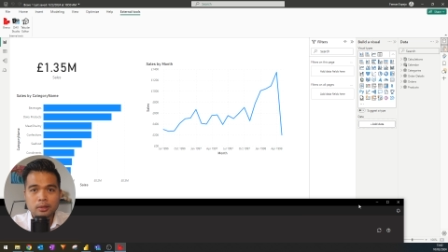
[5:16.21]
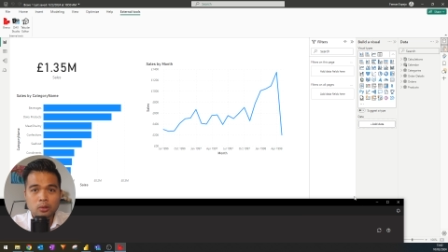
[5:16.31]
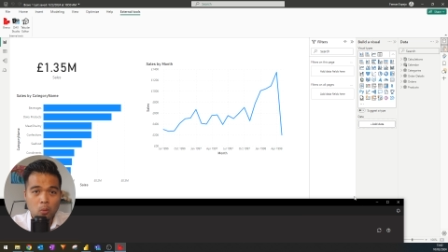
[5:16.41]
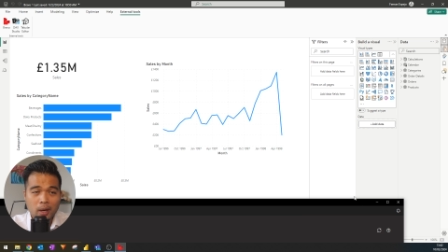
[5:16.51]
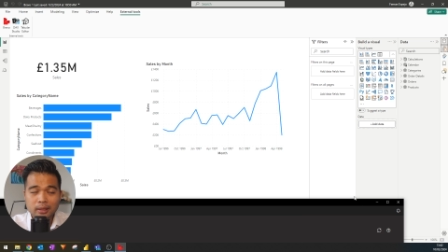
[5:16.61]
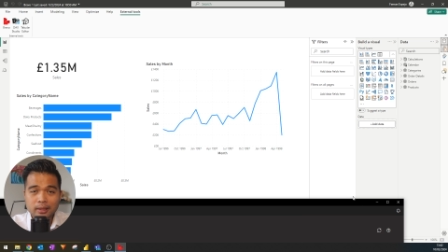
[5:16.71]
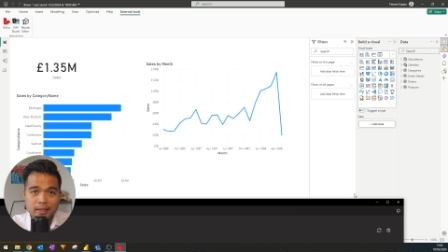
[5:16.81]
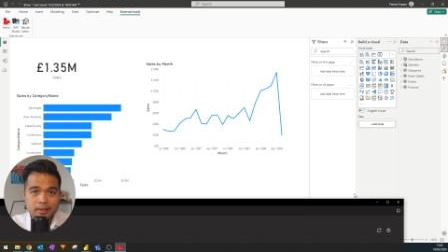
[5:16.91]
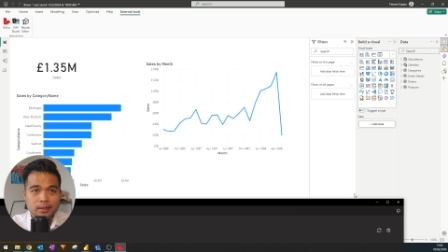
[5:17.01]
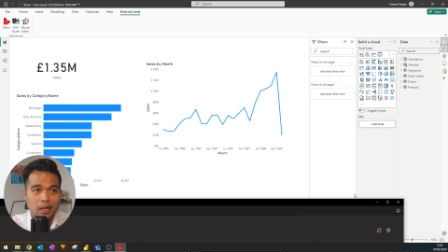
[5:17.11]
So while
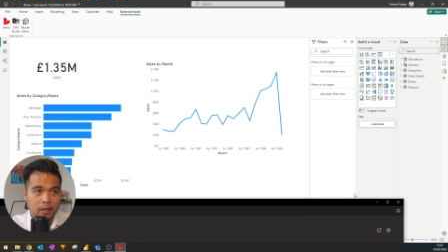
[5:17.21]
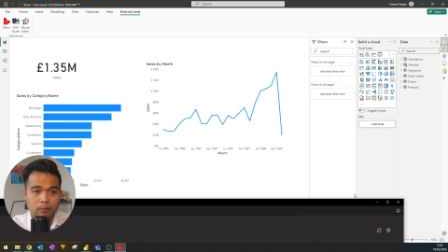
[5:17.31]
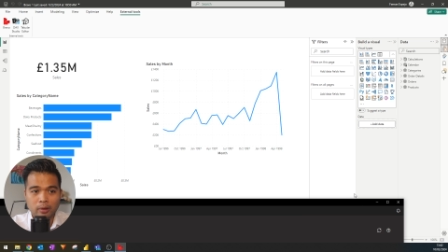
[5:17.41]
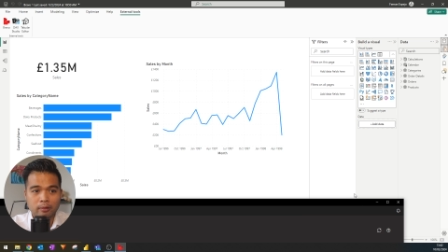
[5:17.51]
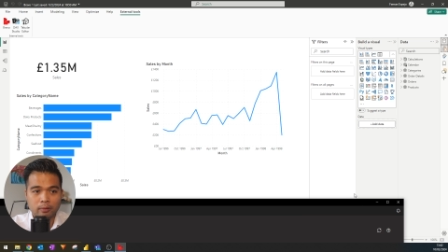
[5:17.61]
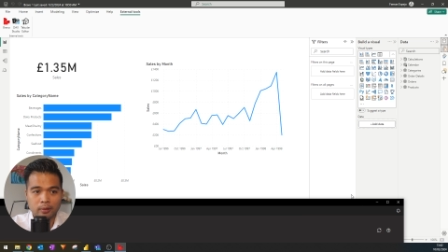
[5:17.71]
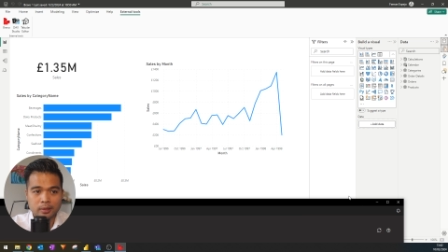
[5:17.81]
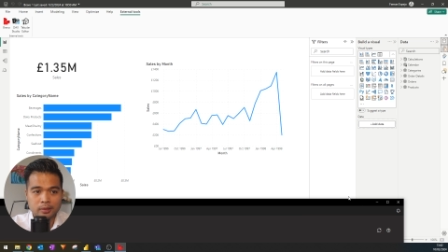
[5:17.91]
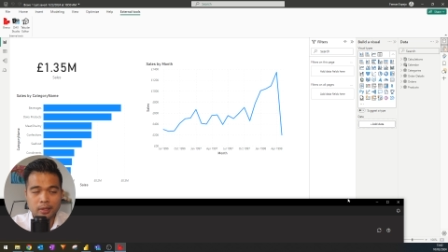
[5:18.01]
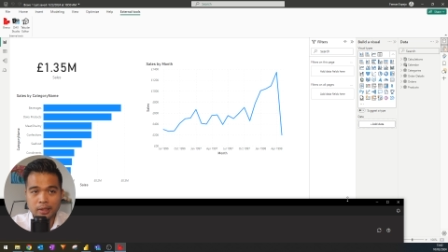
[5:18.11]
it's
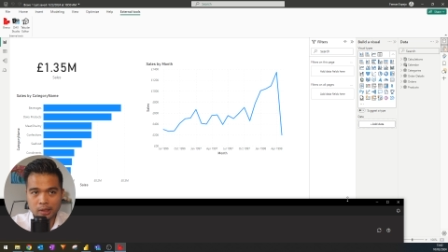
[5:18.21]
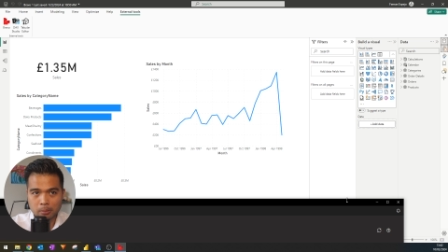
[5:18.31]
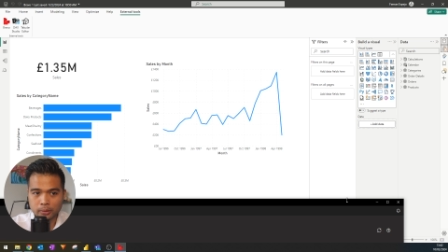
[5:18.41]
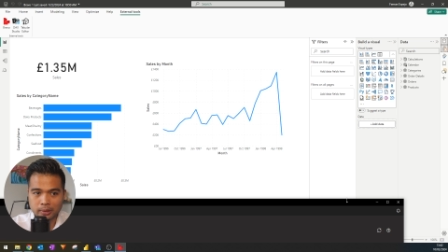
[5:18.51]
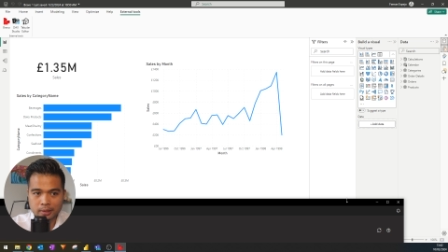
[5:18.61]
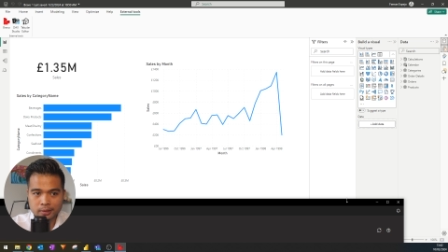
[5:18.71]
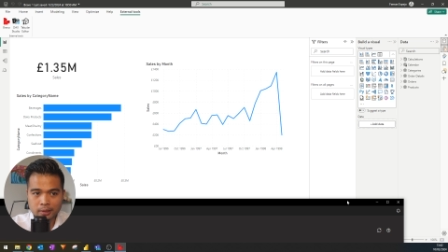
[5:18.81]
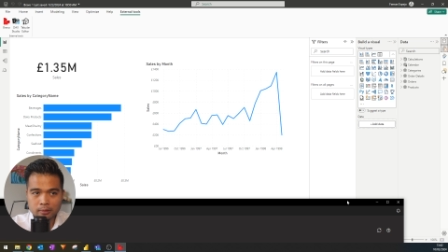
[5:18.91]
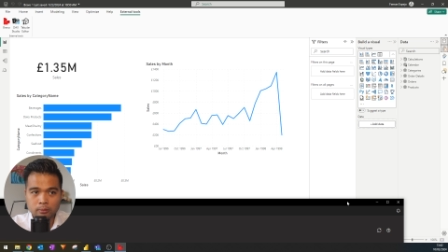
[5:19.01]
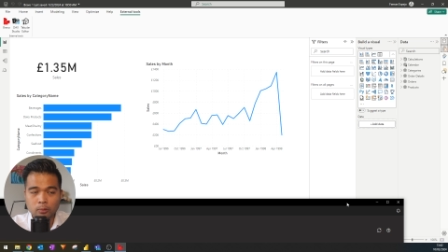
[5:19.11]
unreferenced in the model
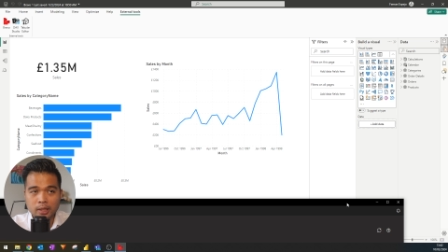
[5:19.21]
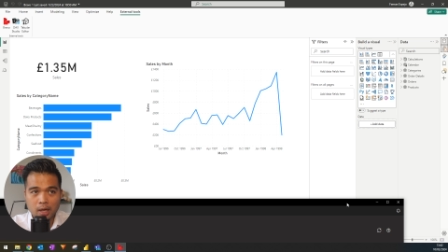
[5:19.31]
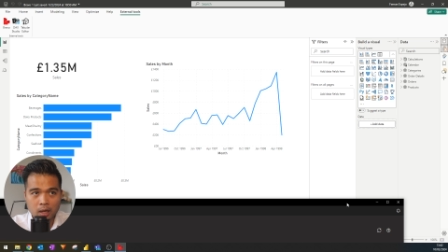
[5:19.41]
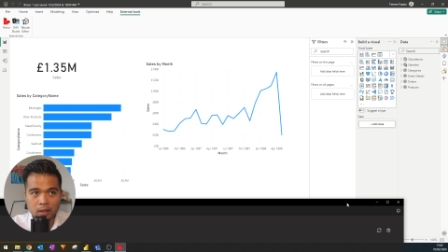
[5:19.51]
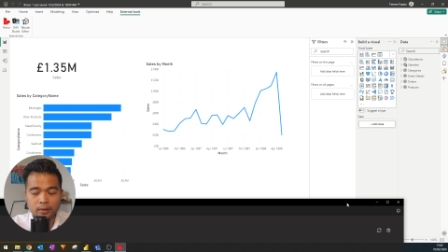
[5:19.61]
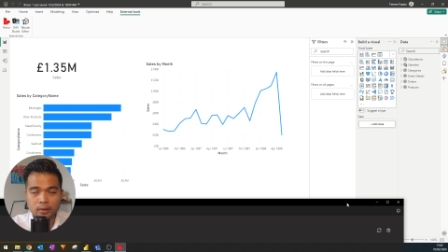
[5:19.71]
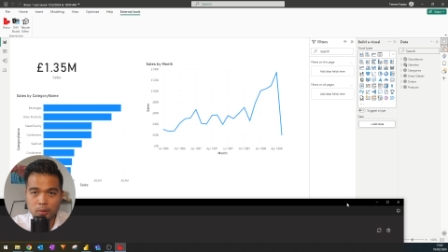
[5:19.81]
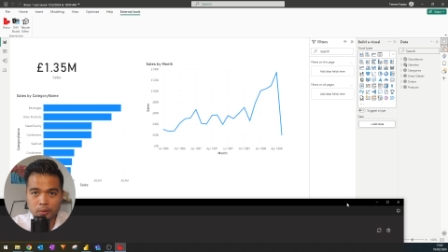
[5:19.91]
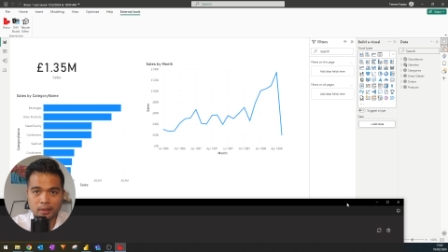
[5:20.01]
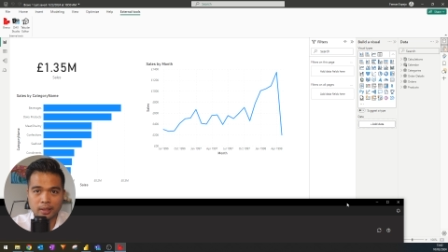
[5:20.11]
itself, we are
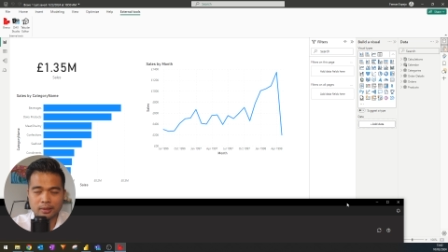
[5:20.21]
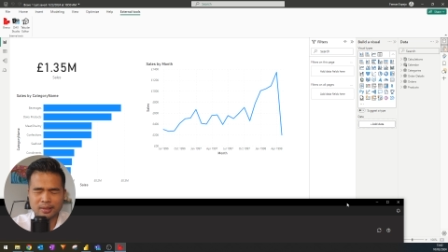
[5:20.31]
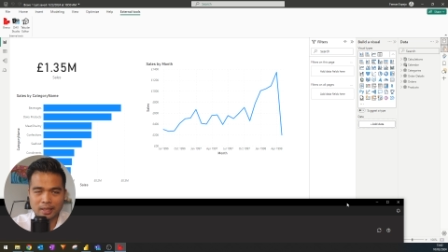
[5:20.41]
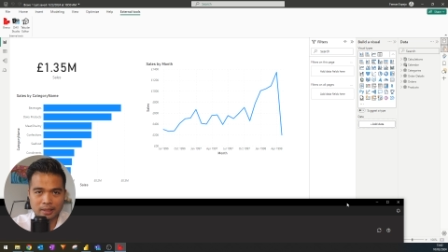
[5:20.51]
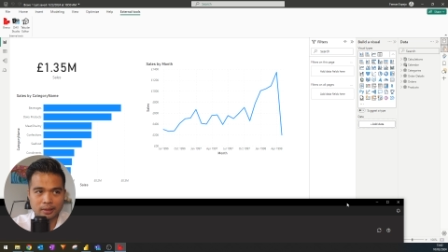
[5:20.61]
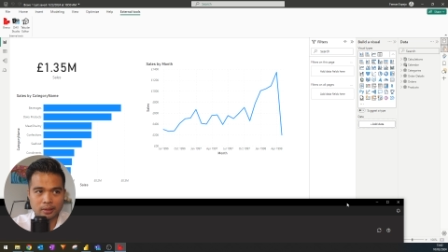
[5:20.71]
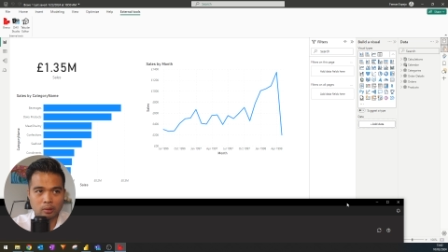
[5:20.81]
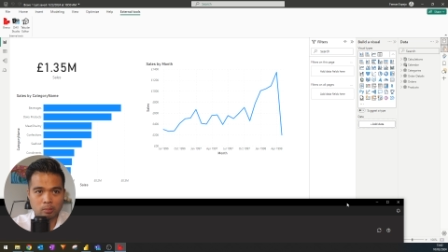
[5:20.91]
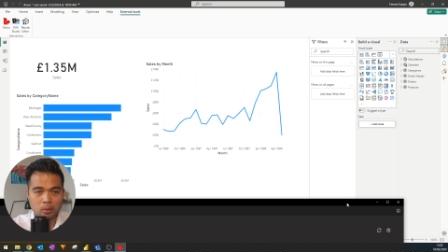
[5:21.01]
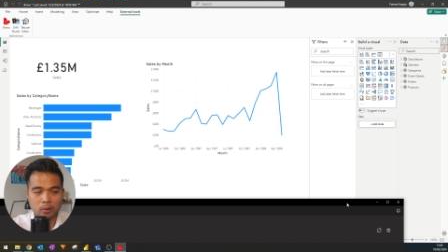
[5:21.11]
using it in the
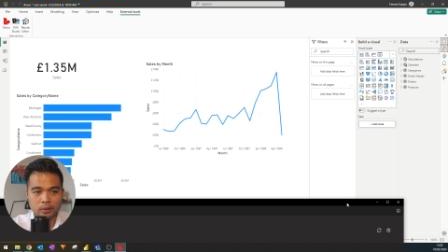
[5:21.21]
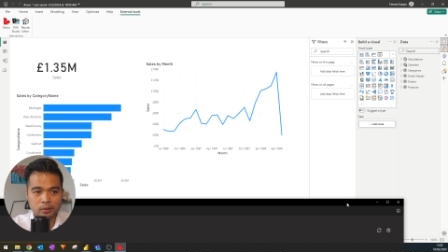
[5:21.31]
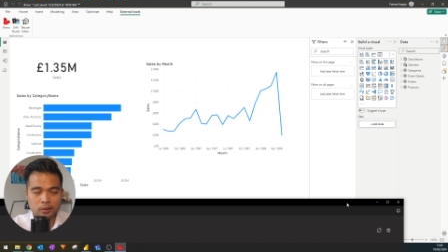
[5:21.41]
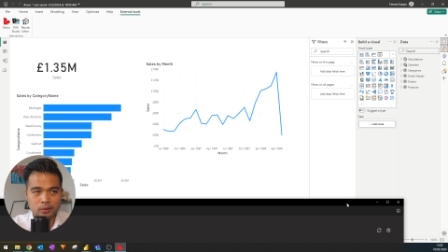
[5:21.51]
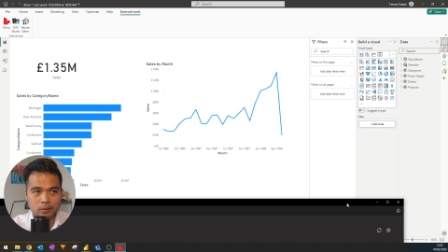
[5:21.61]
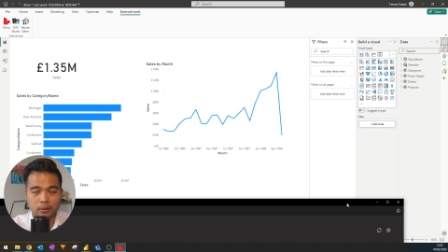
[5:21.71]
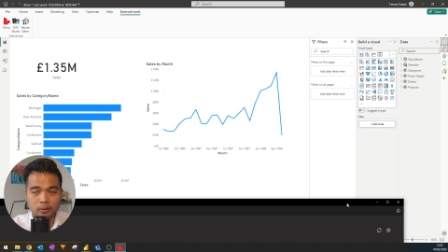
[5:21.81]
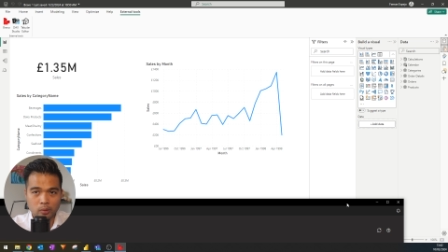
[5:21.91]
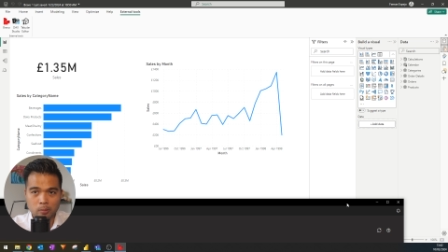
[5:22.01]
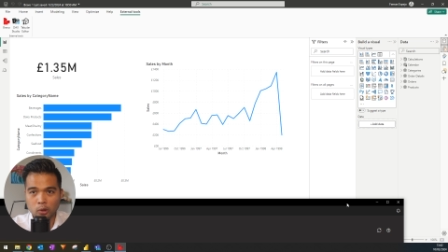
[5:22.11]
reports on
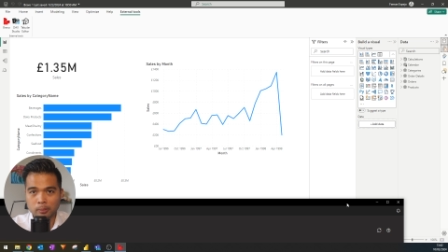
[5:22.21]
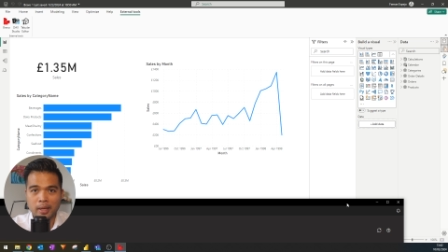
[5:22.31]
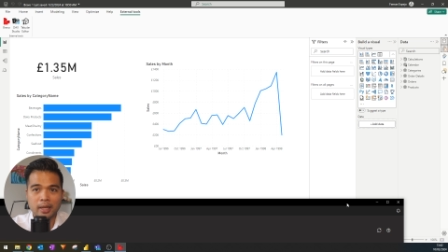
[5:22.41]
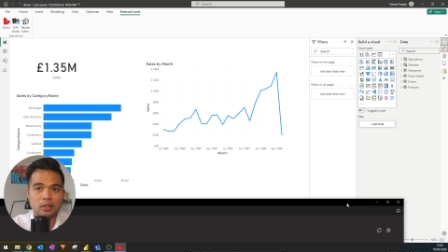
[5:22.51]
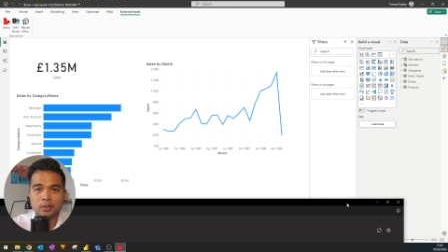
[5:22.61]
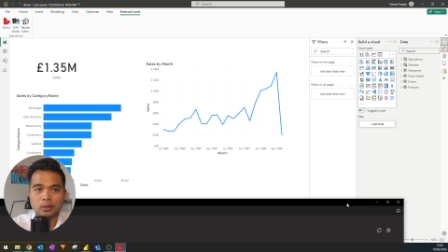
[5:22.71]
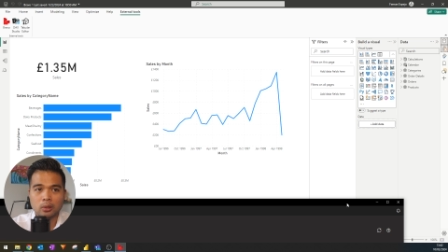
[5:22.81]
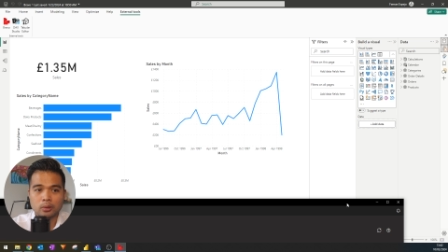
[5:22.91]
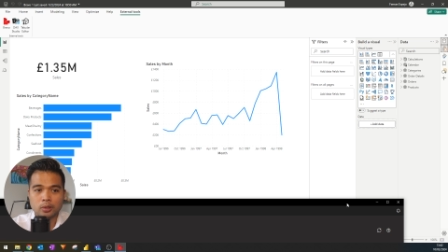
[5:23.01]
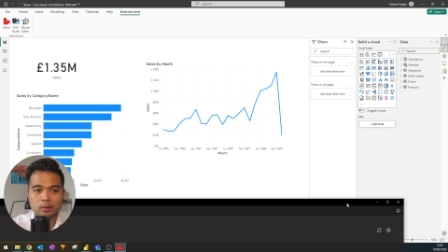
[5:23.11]
the report page.
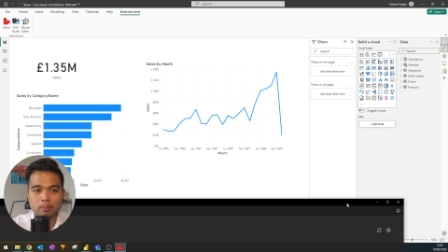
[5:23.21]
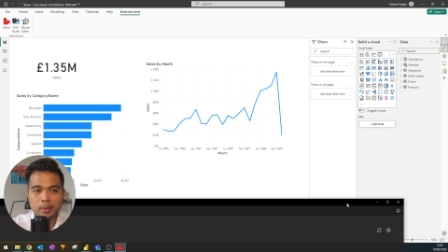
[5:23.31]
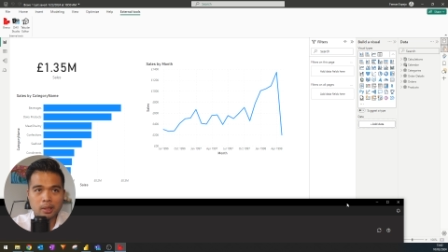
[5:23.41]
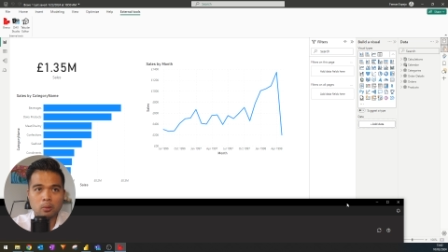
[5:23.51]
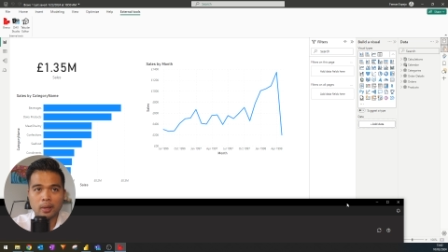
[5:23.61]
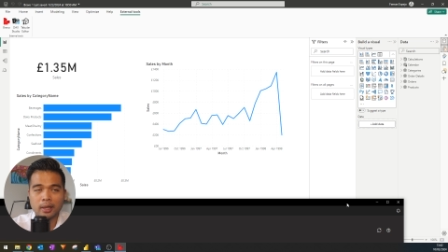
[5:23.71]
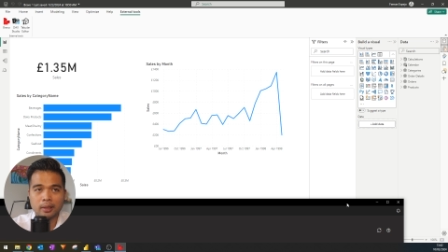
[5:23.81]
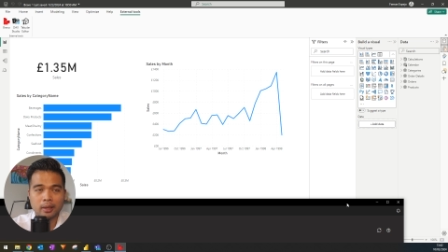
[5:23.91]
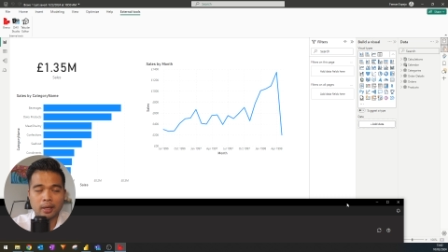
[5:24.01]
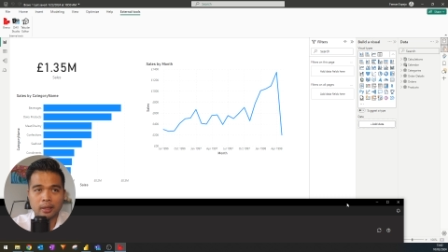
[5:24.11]
So just be
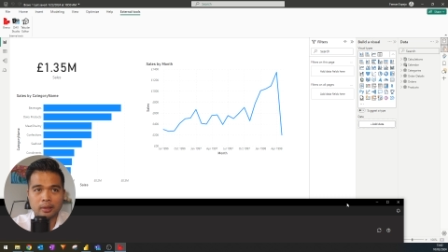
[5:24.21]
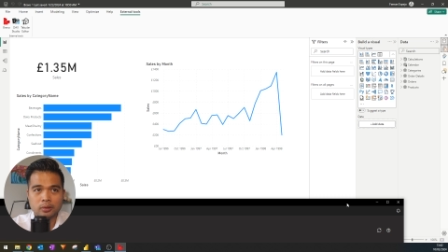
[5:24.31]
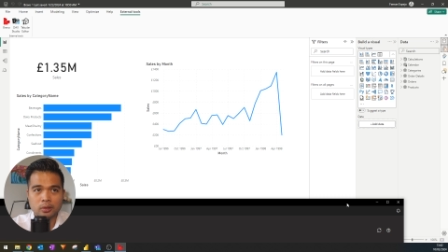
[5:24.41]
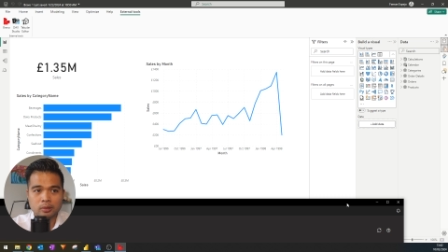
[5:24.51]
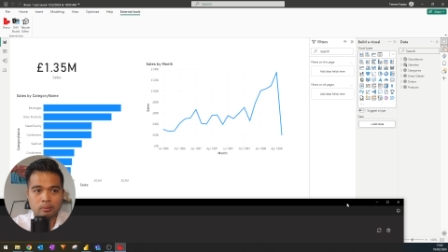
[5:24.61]
aware and just